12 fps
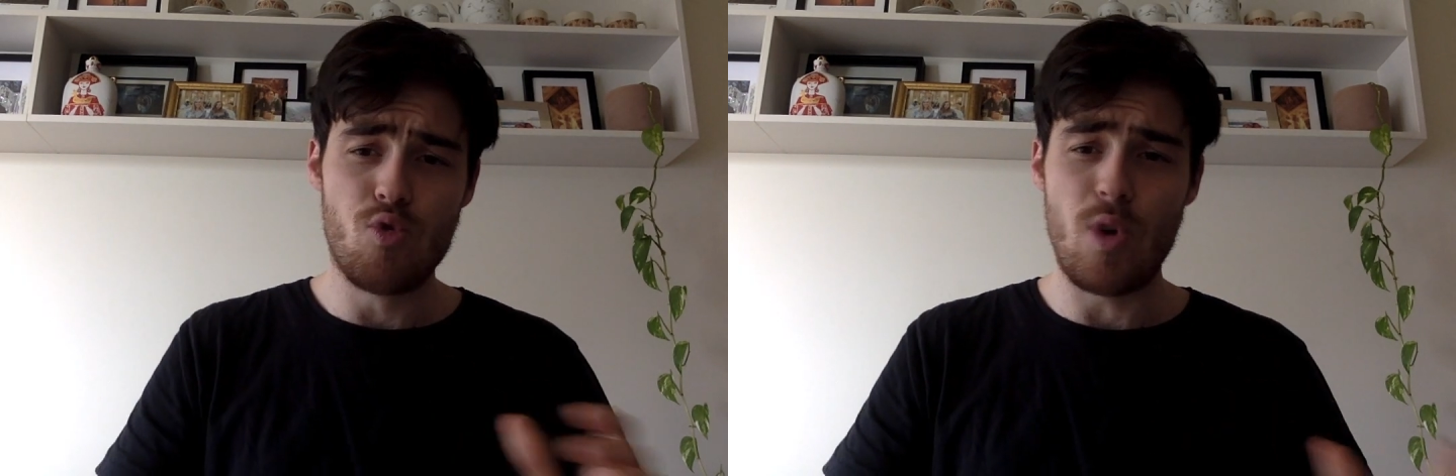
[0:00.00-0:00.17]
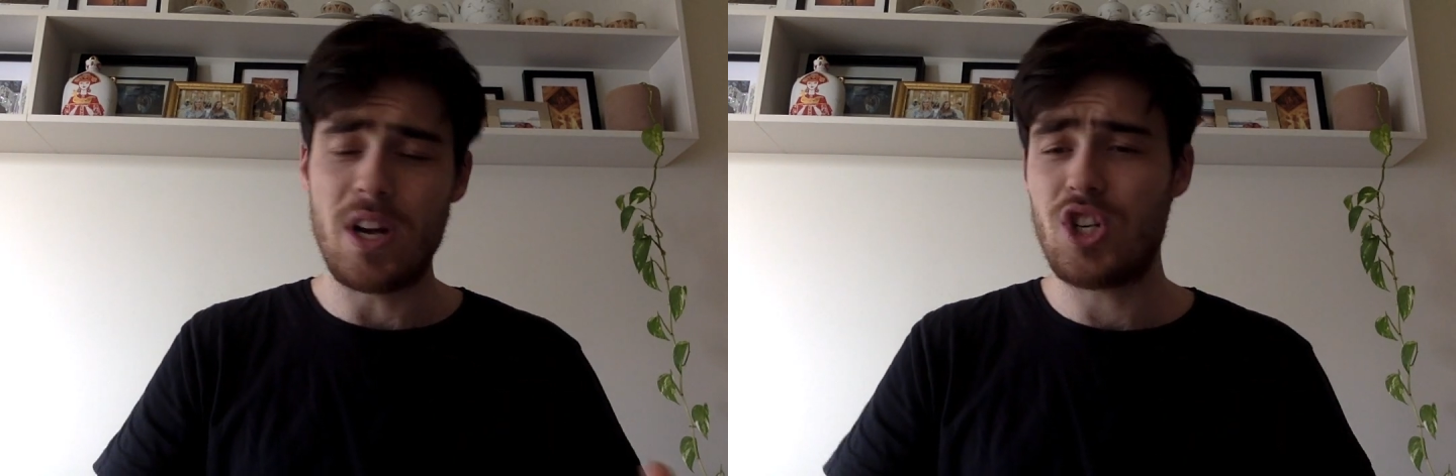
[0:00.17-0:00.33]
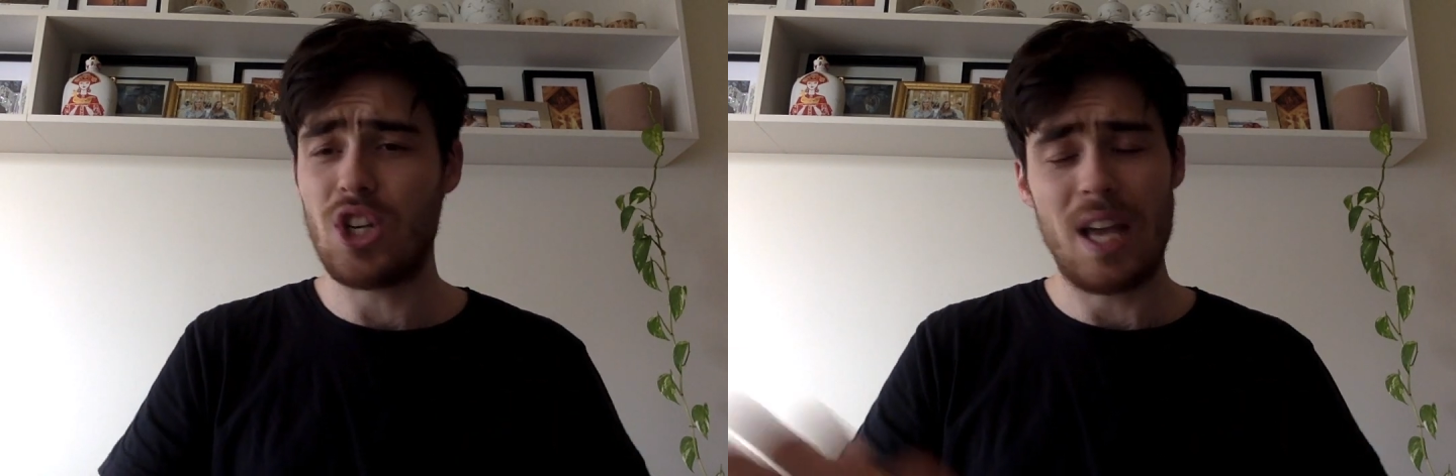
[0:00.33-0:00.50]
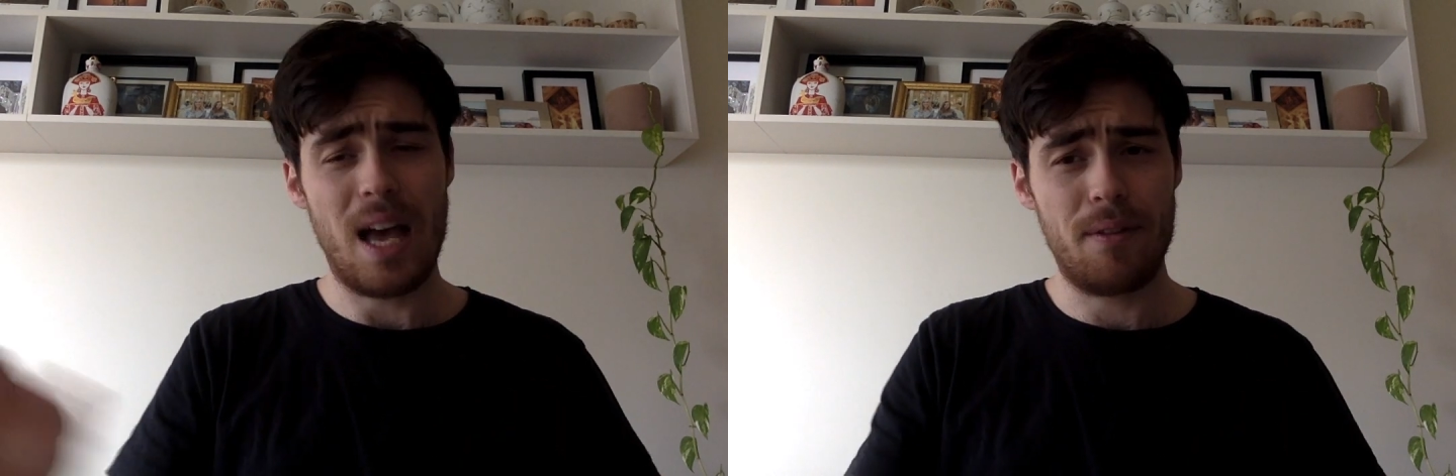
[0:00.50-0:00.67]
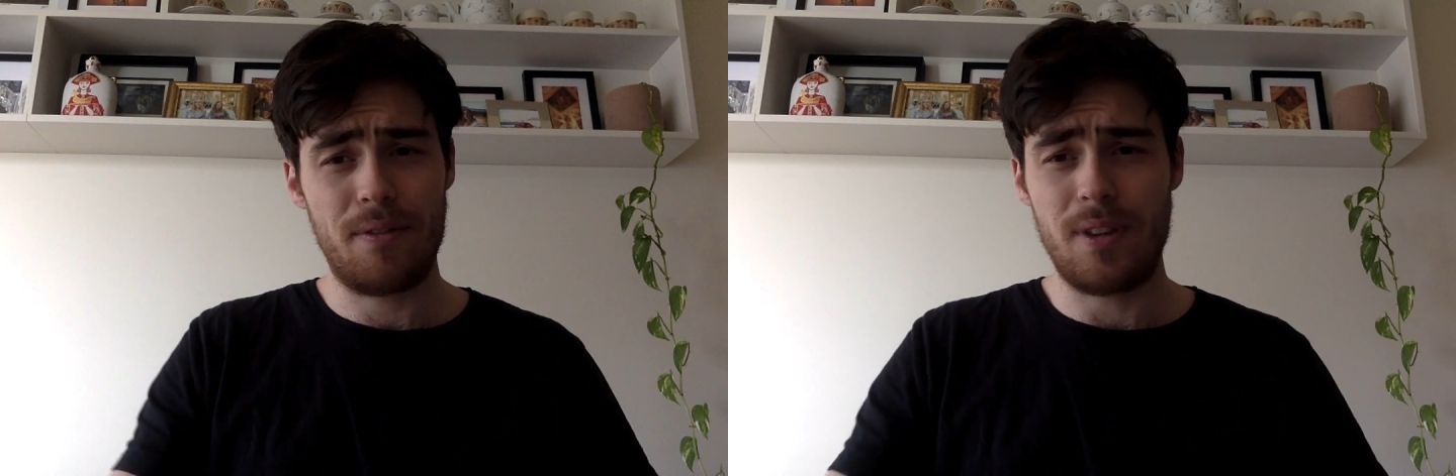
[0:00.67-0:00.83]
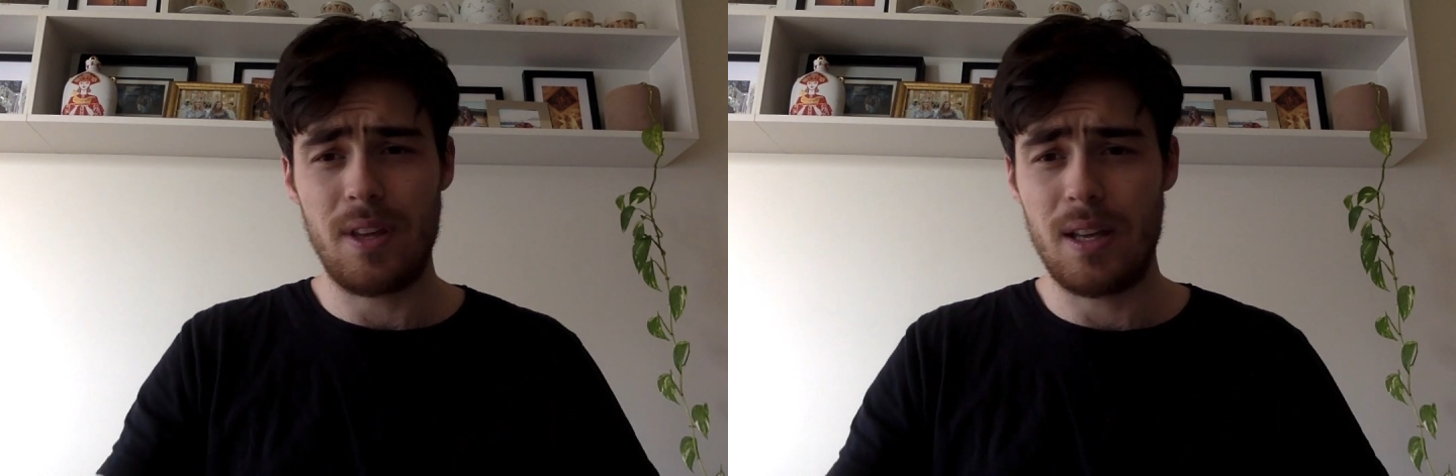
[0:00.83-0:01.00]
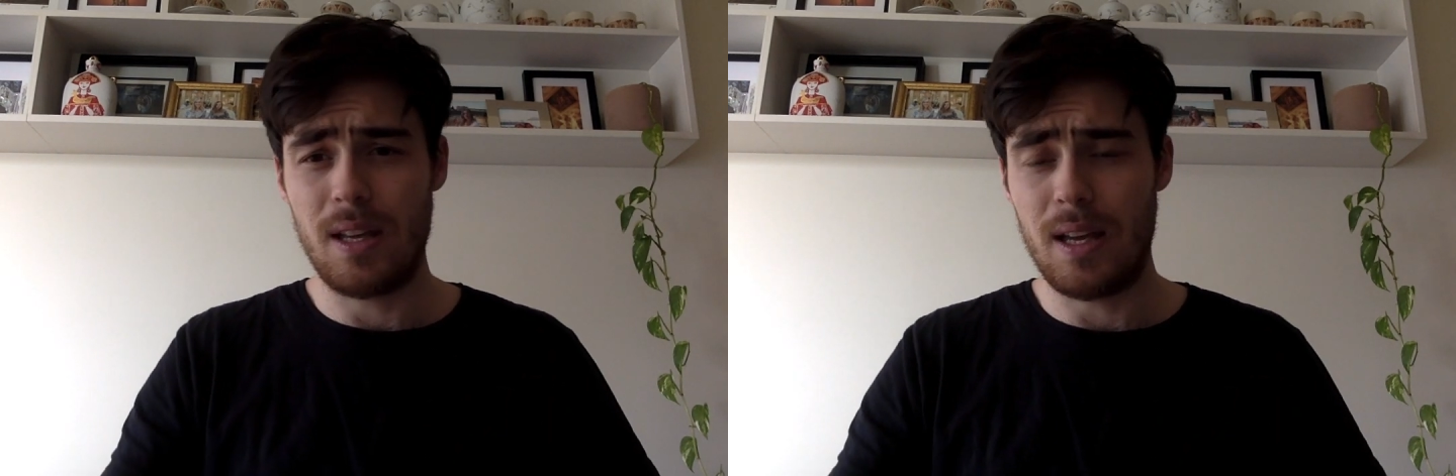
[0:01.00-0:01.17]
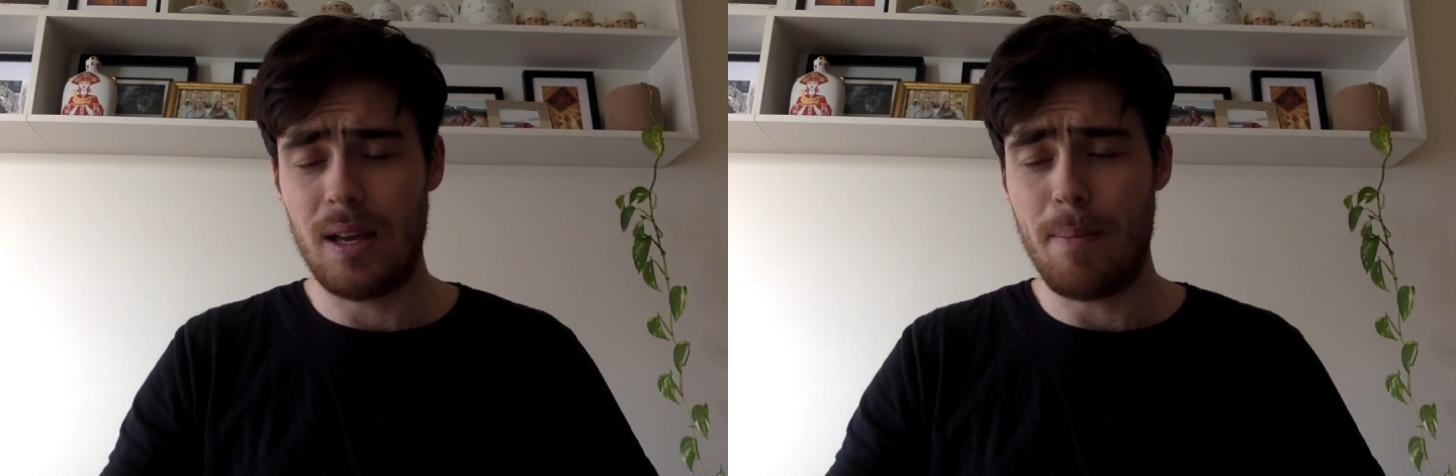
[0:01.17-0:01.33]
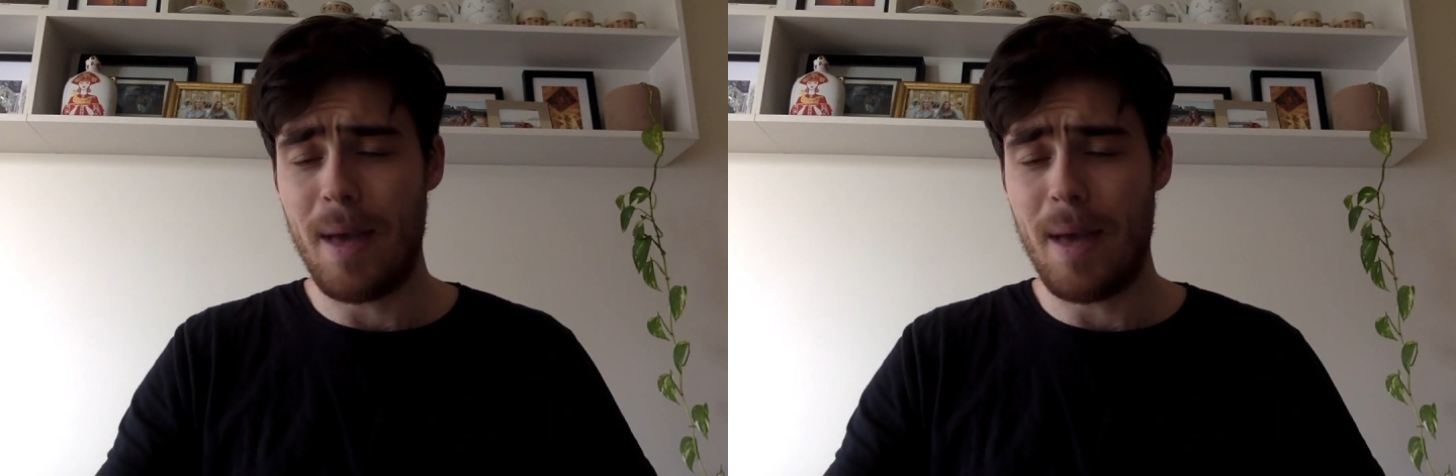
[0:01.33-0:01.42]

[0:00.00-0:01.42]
reaching out for your